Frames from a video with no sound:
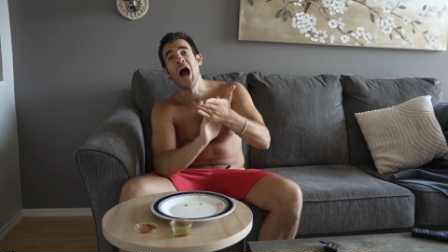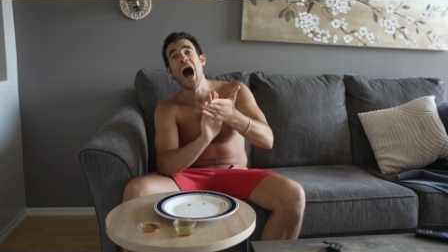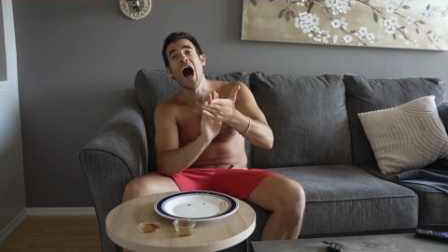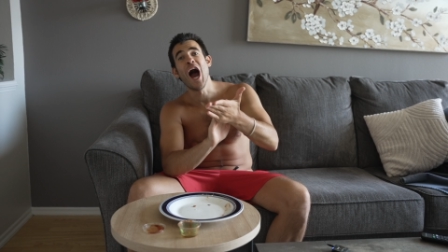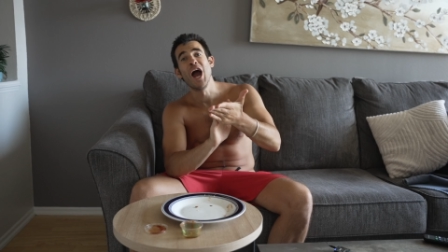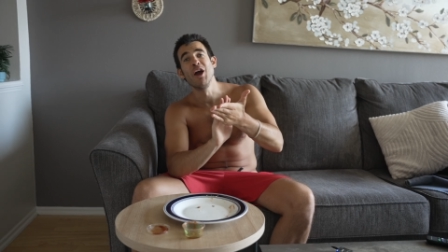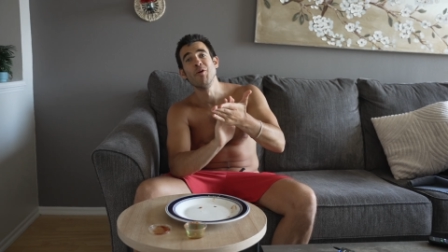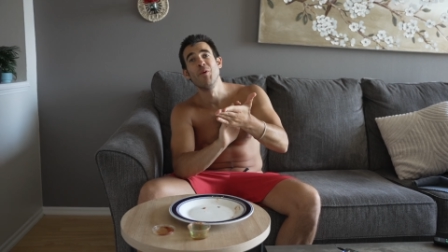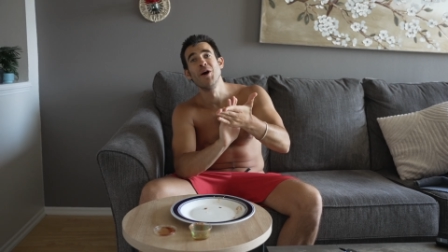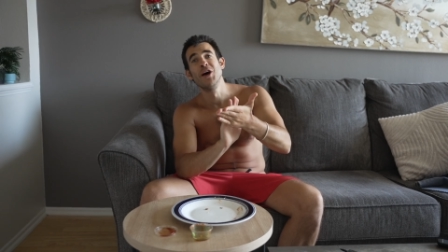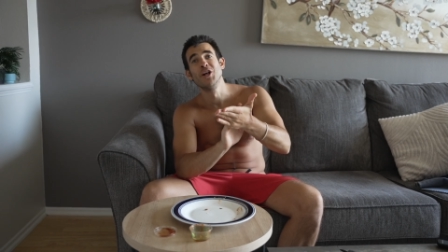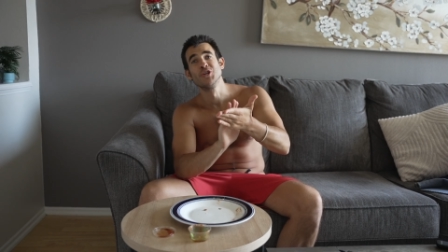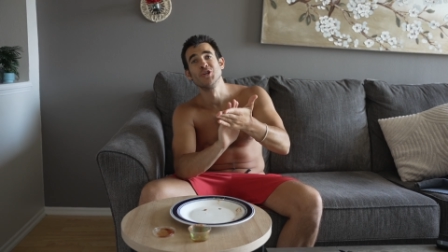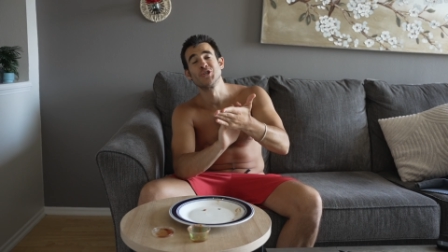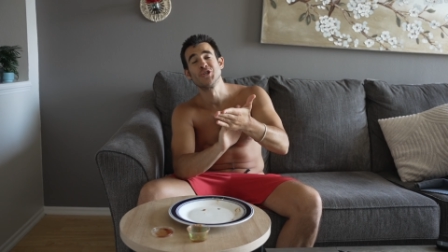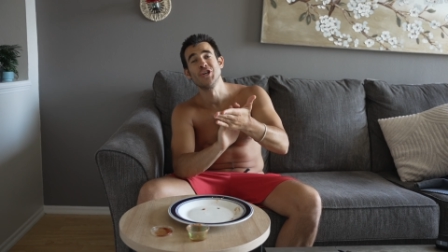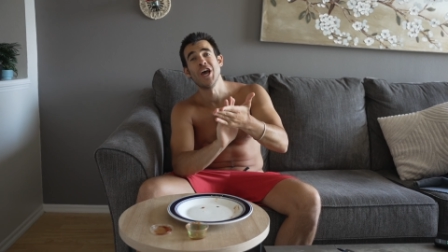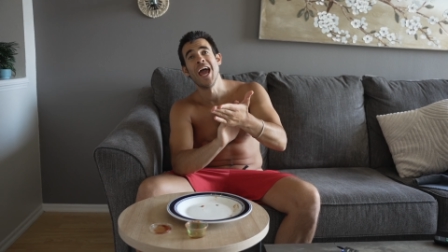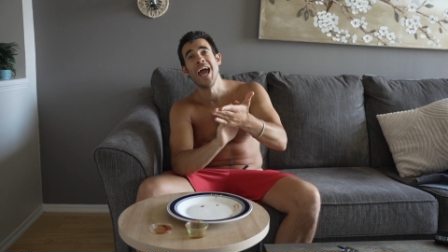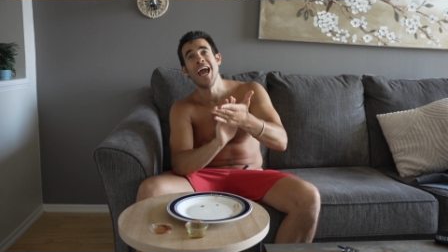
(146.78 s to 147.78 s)
I will
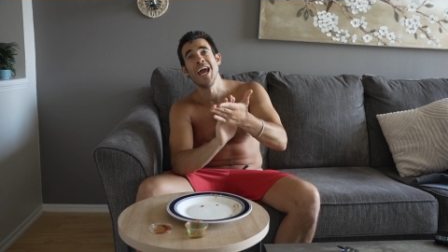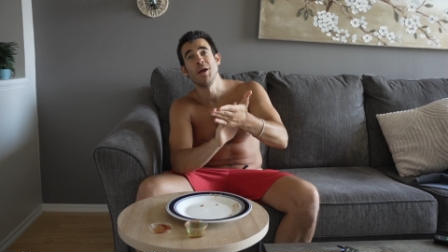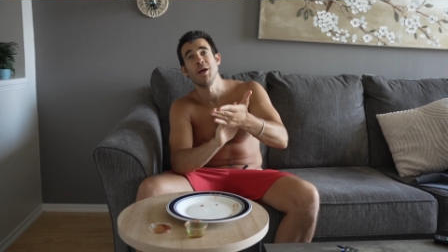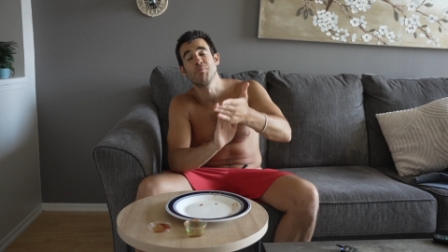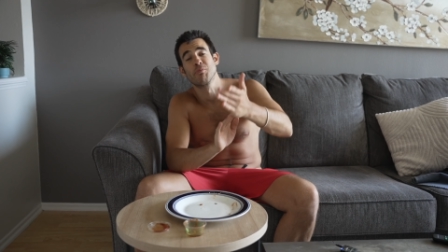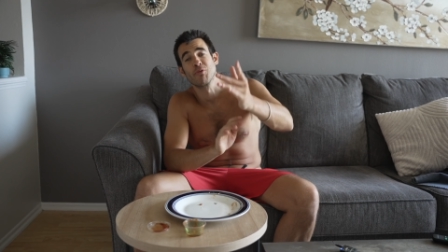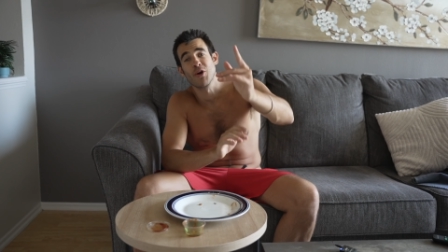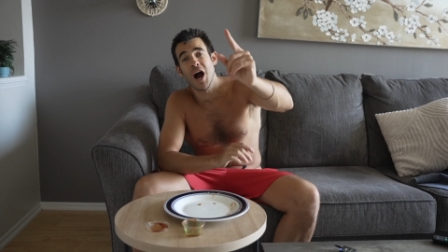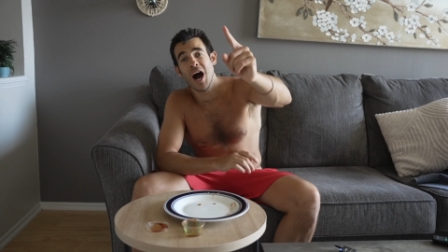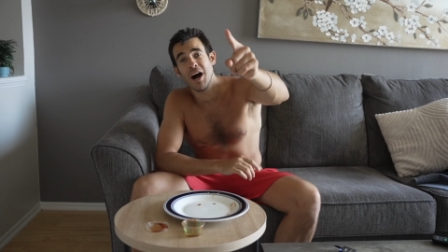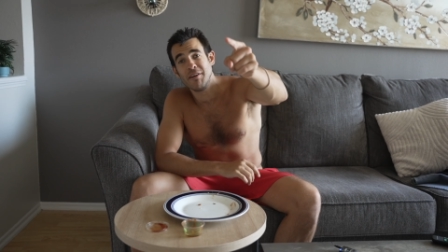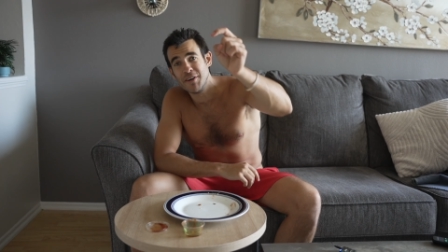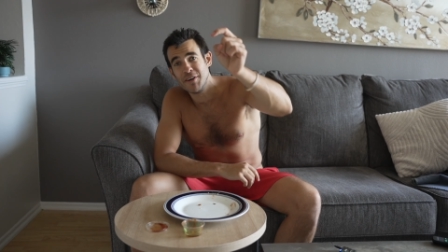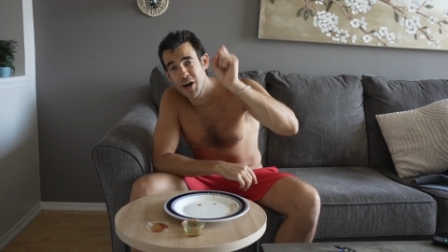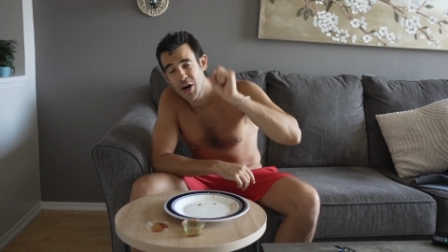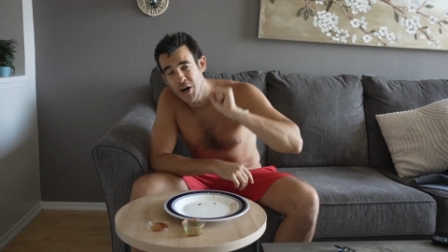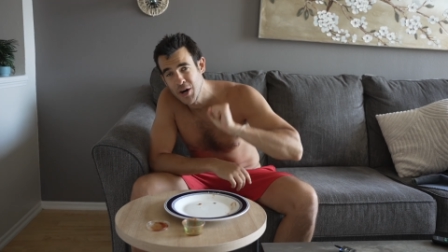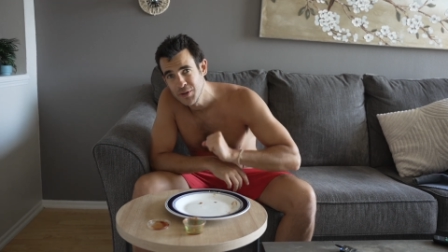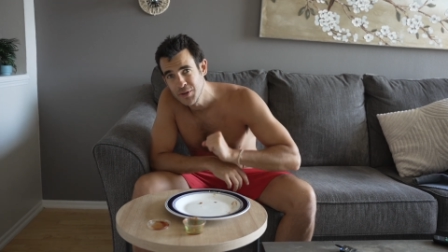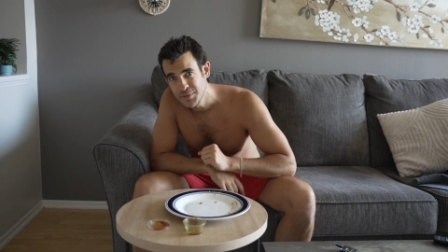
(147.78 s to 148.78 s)
say,
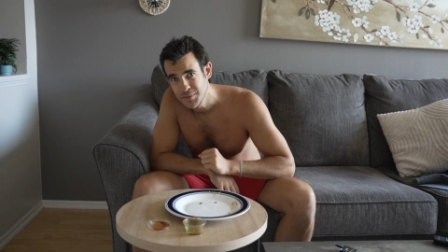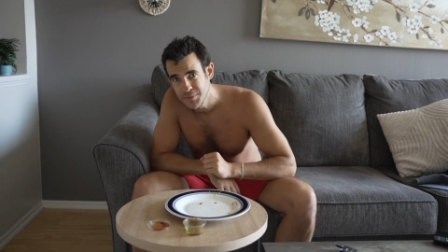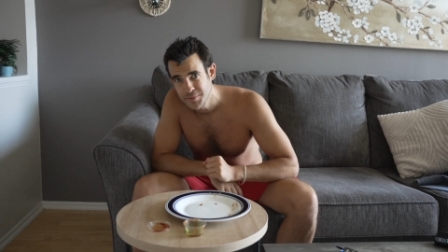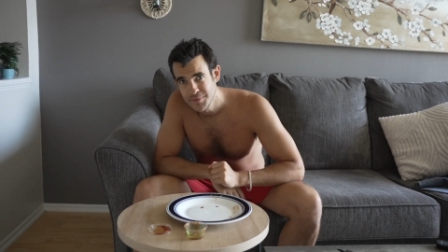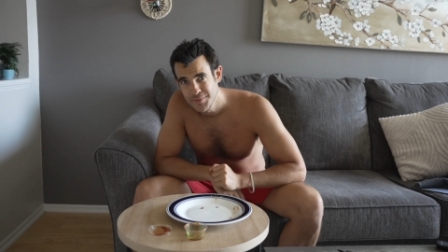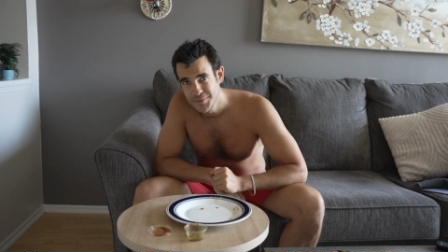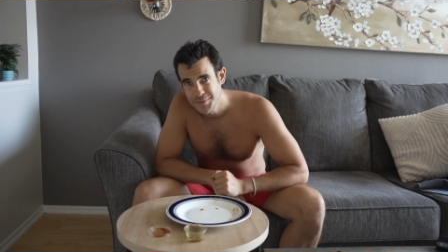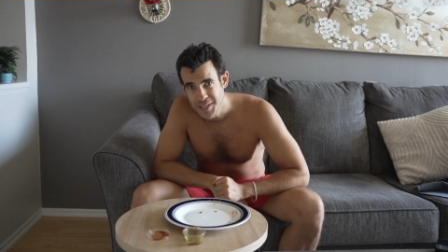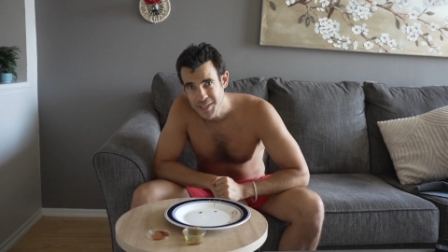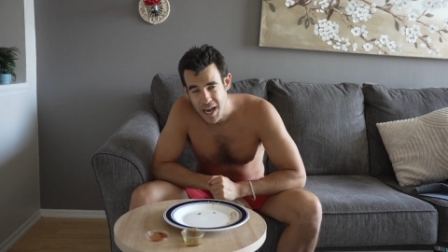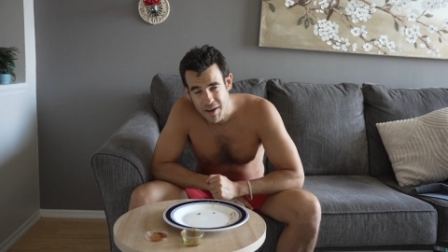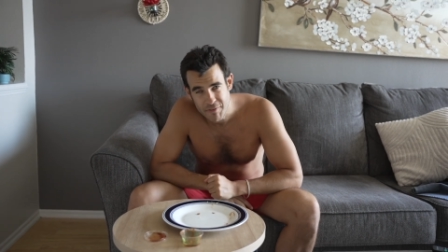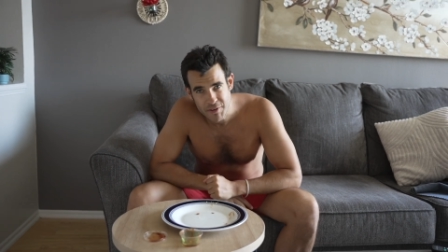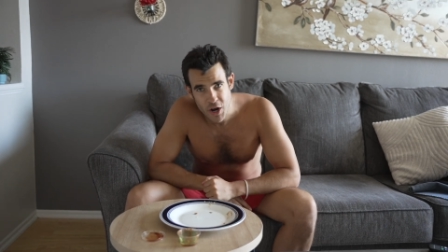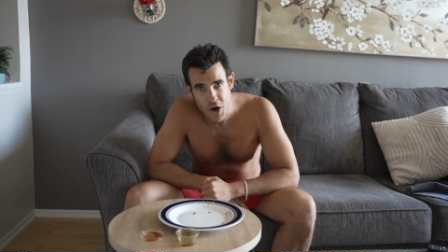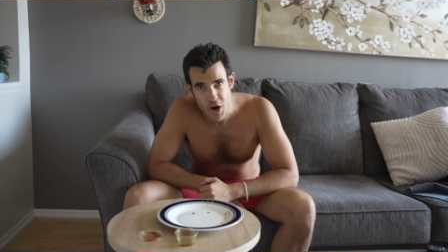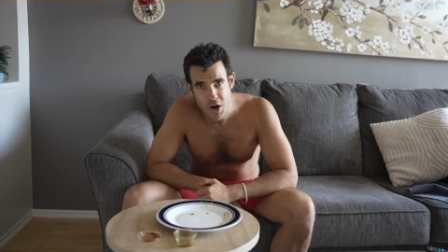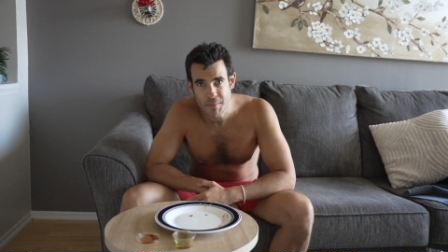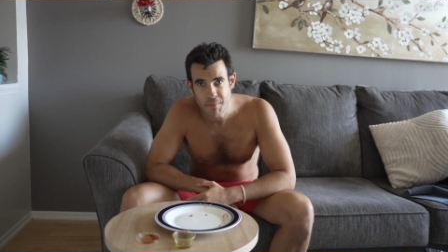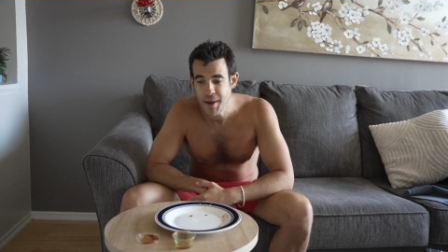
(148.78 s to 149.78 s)
bravo. Kevin
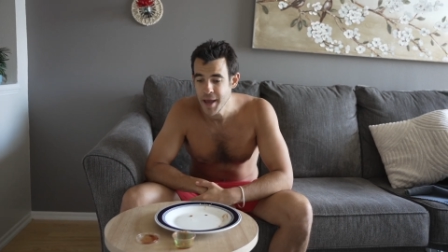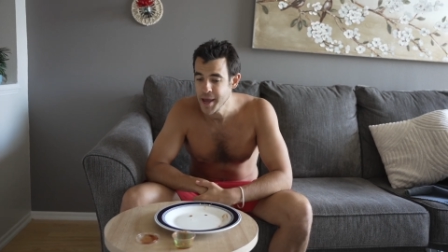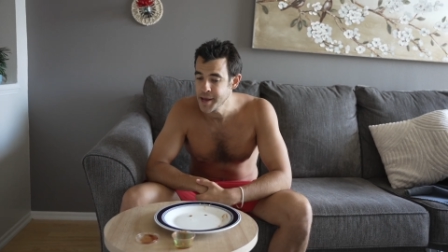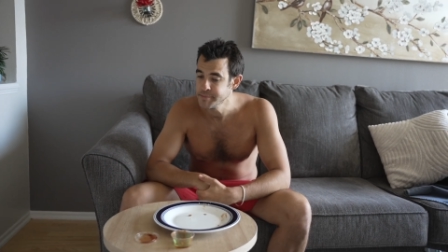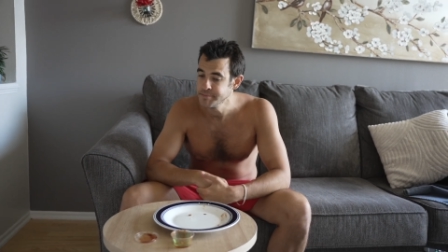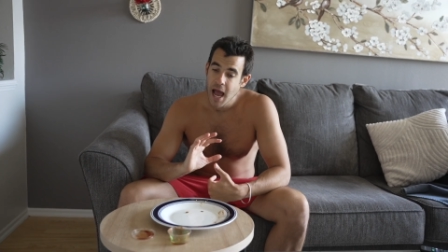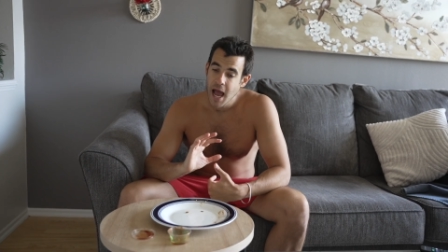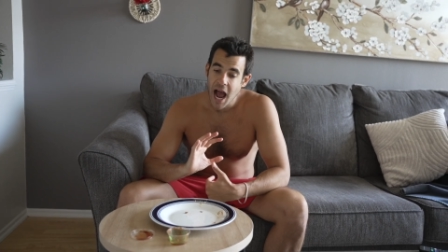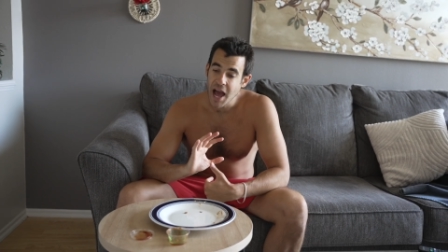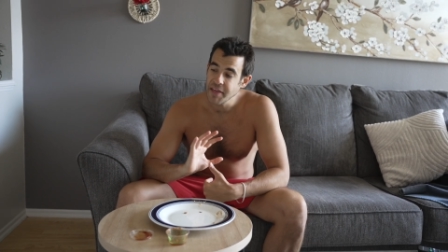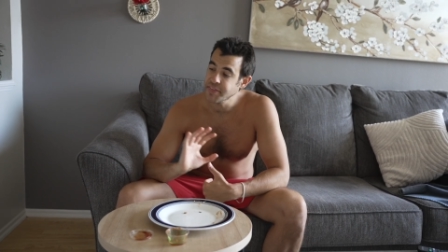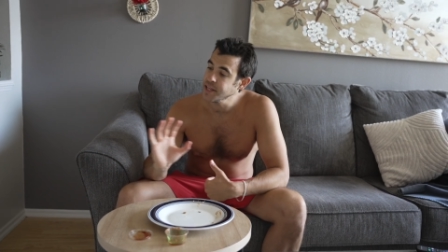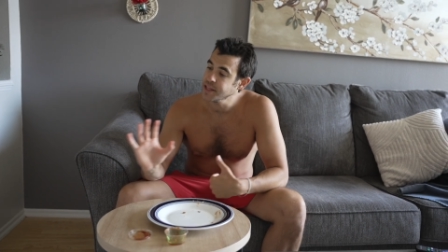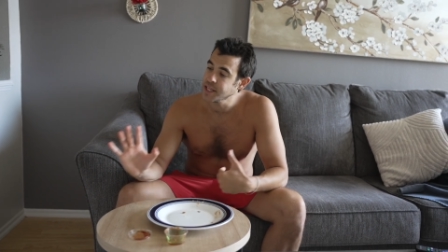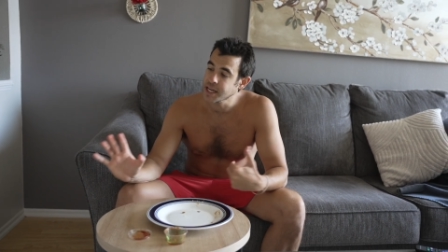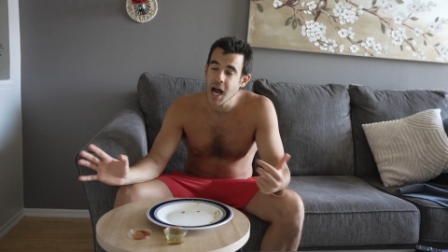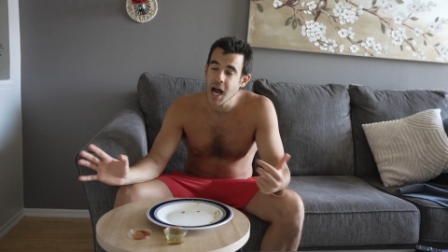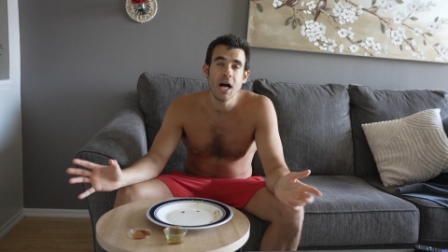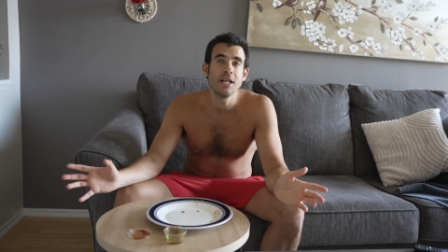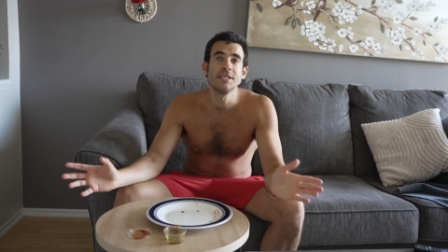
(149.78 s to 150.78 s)
Hart, man. I think
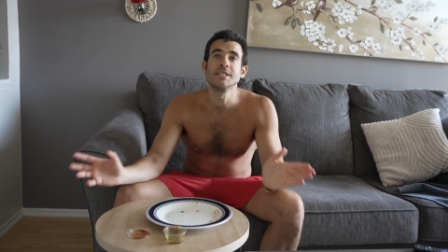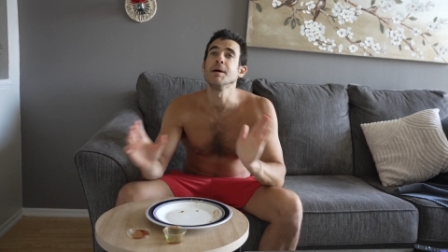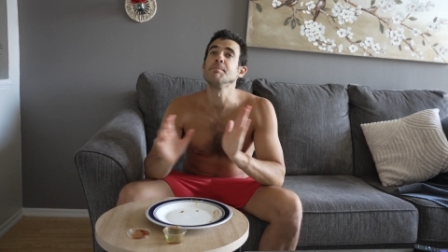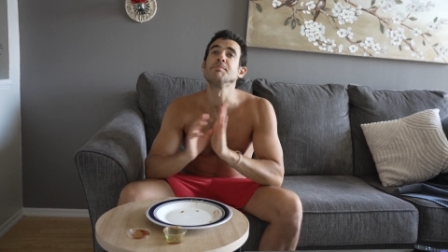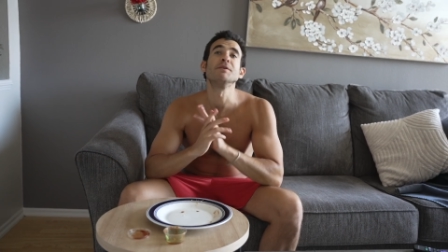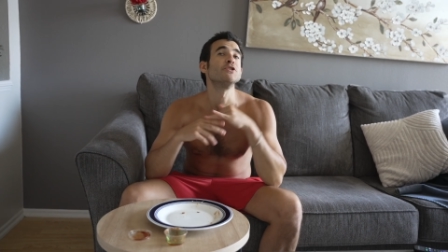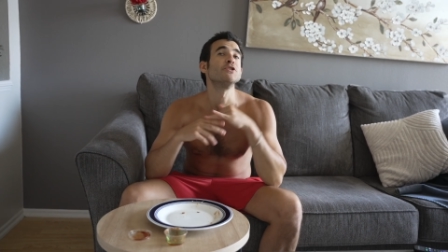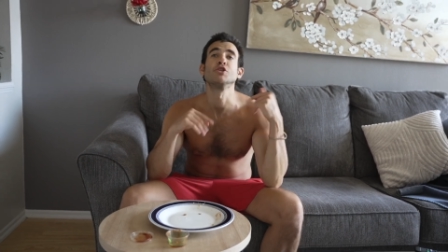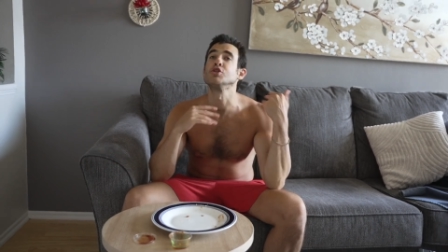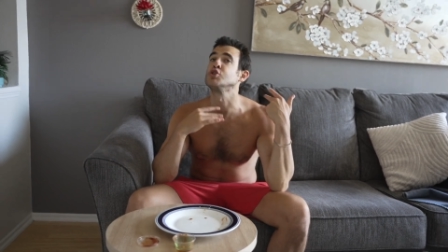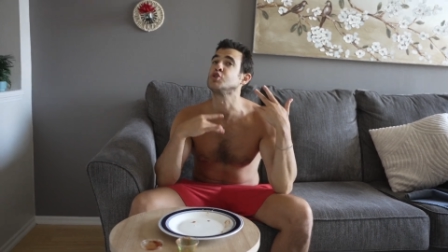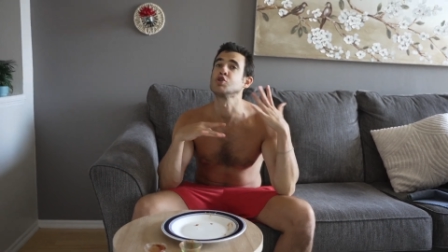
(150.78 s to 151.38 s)
the concept is